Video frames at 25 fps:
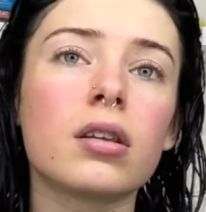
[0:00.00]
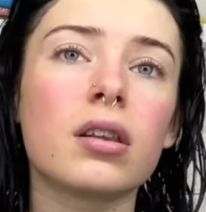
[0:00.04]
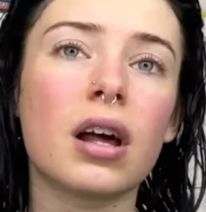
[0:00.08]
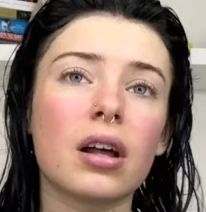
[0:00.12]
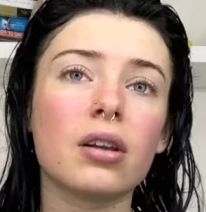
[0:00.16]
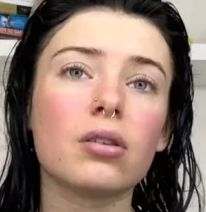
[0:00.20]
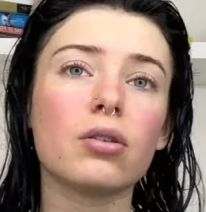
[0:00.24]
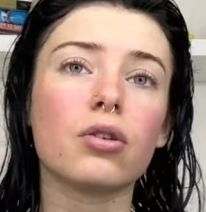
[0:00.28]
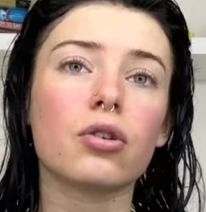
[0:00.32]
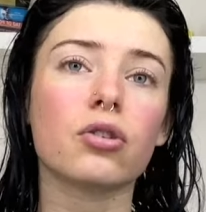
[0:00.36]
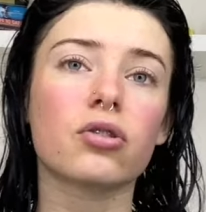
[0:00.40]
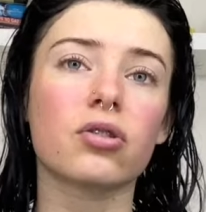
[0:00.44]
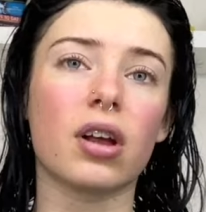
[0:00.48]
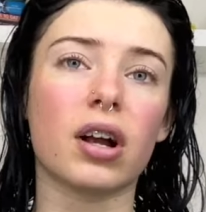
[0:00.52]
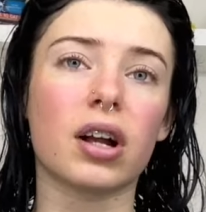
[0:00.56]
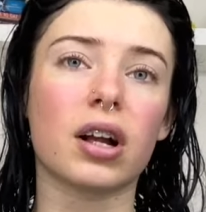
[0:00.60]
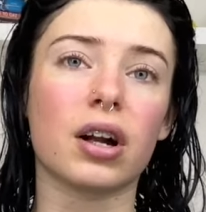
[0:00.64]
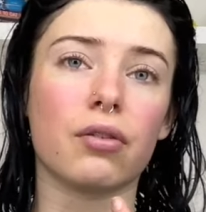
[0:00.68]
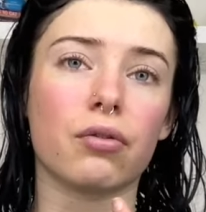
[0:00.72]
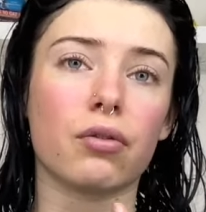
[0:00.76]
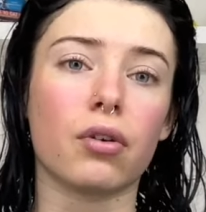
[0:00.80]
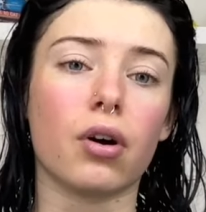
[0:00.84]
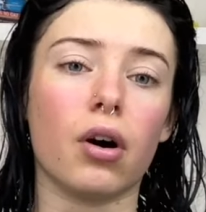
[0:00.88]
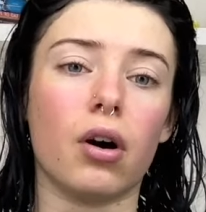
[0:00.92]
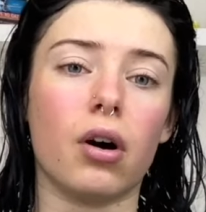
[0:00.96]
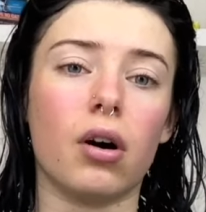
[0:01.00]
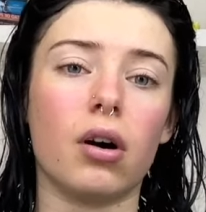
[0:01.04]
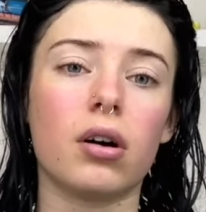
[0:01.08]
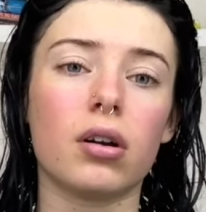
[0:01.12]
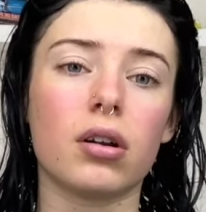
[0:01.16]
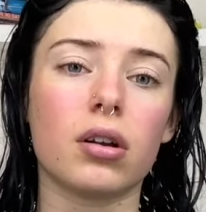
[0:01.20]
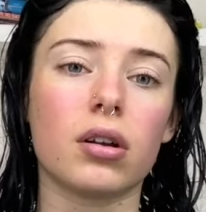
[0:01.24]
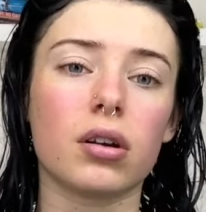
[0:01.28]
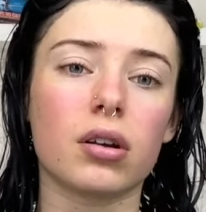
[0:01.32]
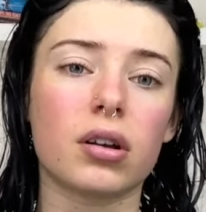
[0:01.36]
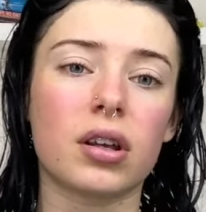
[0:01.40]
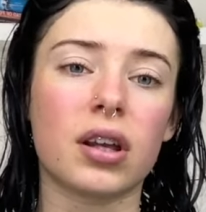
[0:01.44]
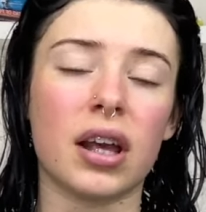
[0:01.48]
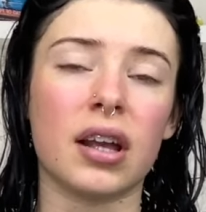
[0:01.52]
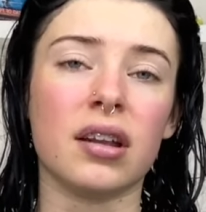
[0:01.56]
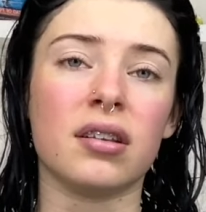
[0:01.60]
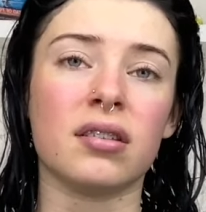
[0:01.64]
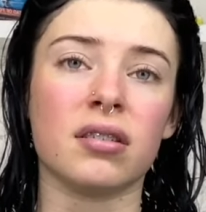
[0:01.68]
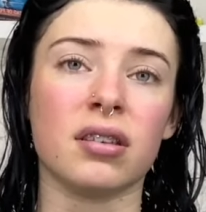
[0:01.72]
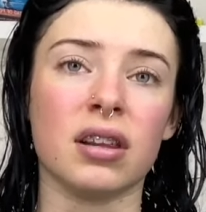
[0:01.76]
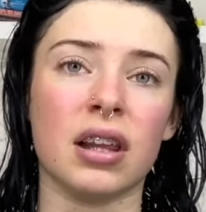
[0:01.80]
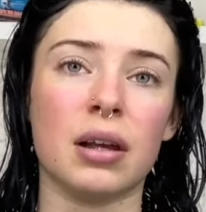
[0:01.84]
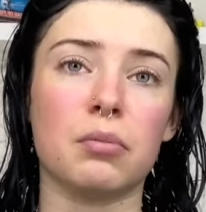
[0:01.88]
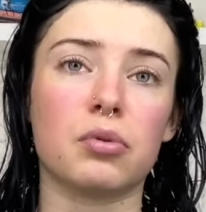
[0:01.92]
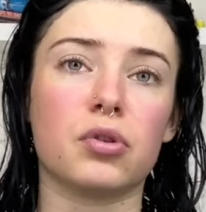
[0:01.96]
That looks like I've got
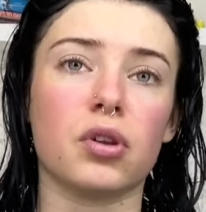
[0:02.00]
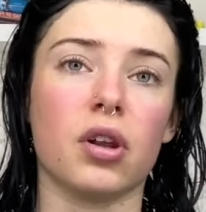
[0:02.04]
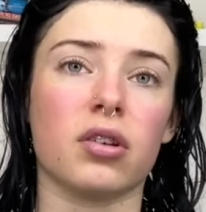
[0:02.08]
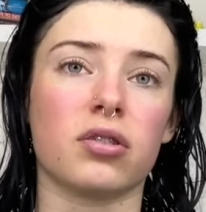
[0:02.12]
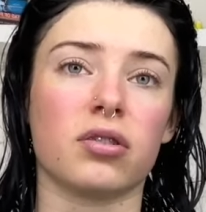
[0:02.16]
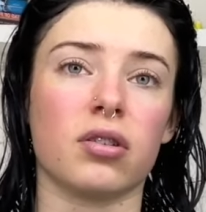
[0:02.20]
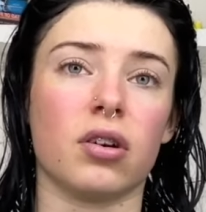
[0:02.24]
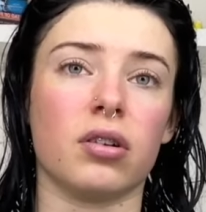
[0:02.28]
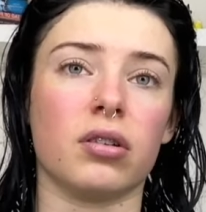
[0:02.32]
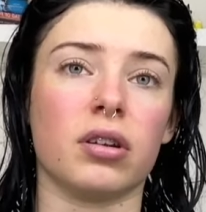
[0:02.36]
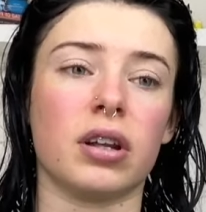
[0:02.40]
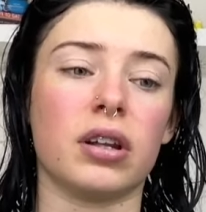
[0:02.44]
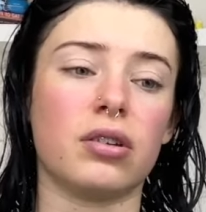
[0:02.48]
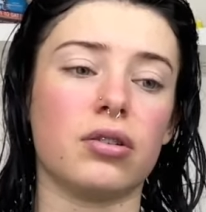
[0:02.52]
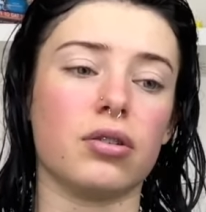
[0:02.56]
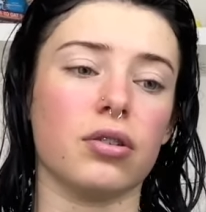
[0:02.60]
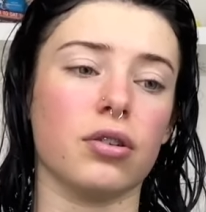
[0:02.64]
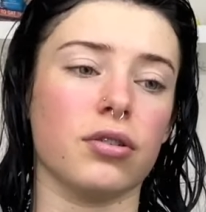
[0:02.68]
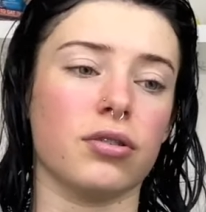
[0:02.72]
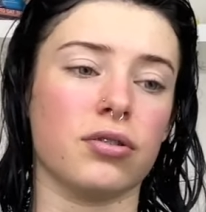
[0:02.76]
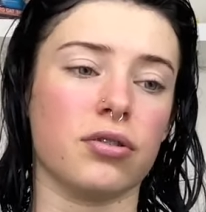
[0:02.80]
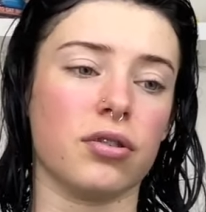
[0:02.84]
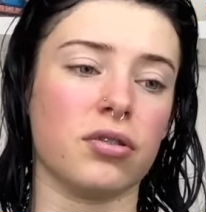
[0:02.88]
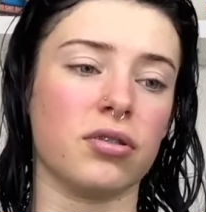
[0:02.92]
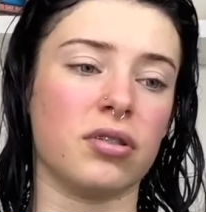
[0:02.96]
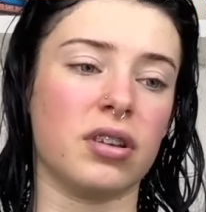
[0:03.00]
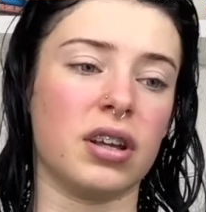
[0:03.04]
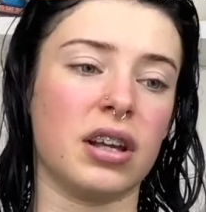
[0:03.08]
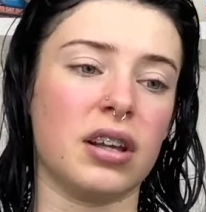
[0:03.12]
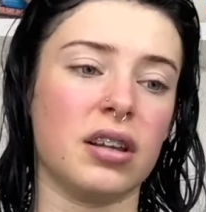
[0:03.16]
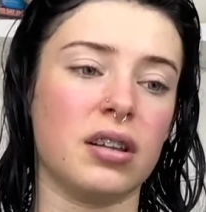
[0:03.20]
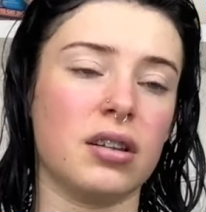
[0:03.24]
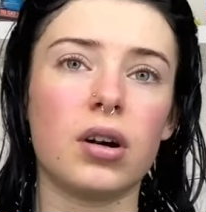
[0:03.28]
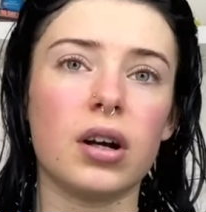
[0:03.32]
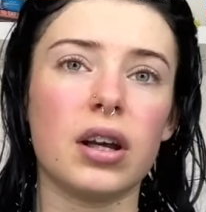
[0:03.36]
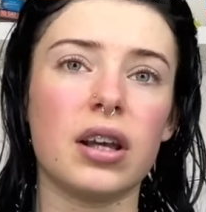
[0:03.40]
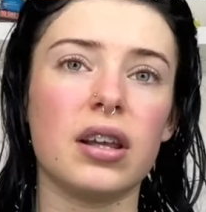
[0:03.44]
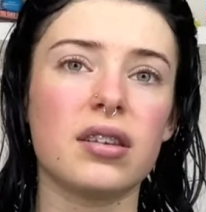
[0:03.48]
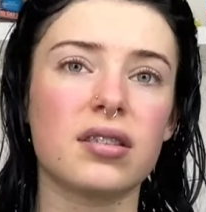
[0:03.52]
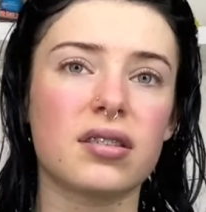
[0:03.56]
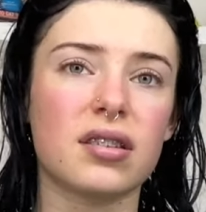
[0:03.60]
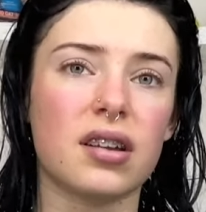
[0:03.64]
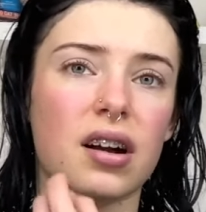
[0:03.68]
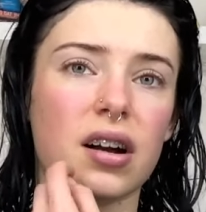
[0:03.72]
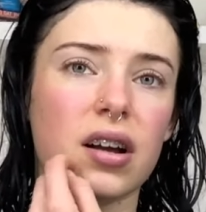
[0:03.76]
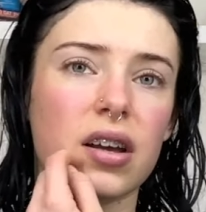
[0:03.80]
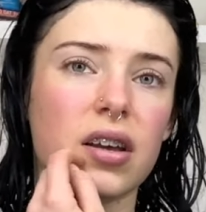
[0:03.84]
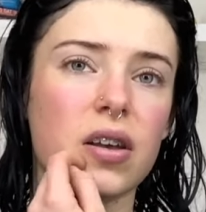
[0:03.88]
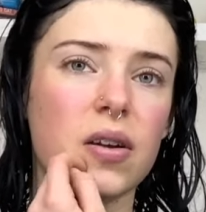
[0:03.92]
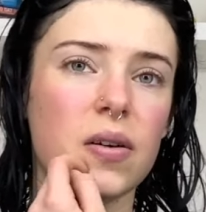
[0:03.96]
kids lip gloss on. It does, doesn't it? What is
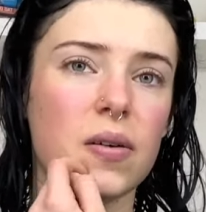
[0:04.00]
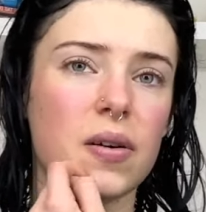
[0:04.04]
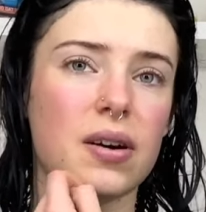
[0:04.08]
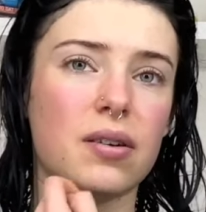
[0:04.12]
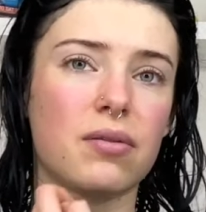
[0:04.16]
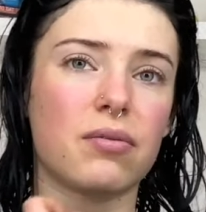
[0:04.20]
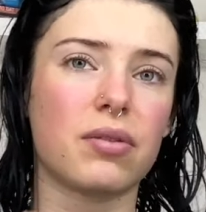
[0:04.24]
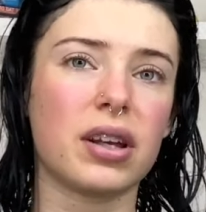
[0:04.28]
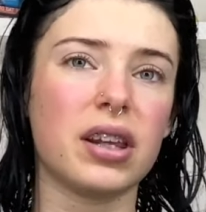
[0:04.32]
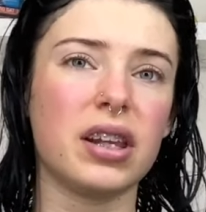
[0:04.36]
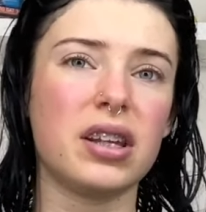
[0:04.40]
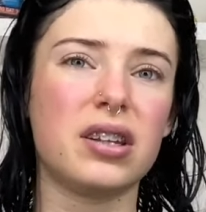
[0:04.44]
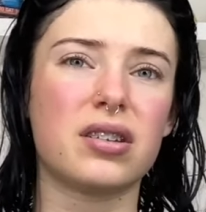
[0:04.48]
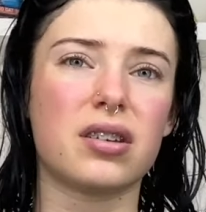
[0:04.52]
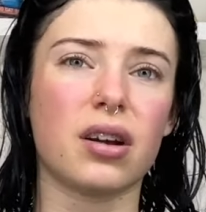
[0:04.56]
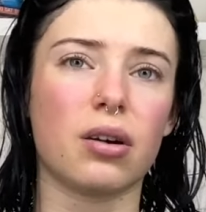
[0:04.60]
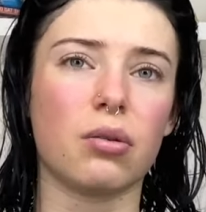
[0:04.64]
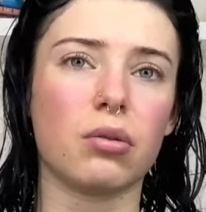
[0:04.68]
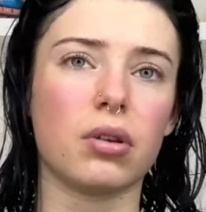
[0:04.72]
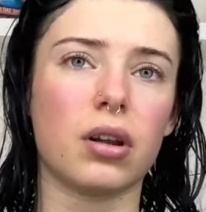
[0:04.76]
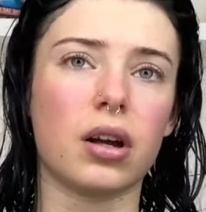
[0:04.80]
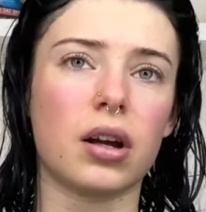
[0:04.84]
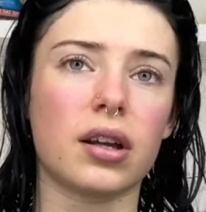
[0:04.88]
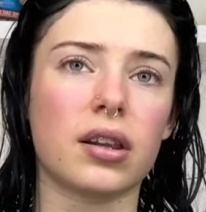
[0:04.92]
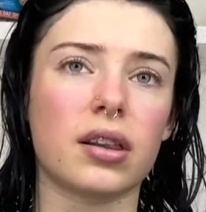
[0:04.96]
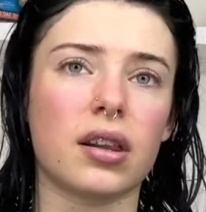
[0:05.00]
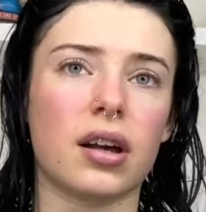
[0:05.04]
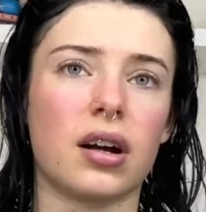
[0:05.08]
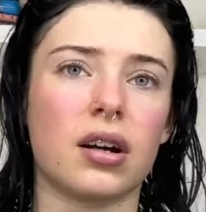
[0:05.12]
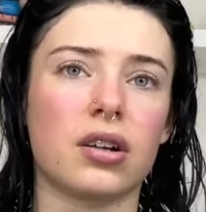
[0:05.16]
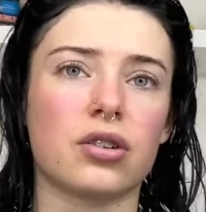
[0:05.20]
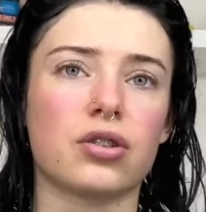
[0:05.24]
that? Ew, I really don't like that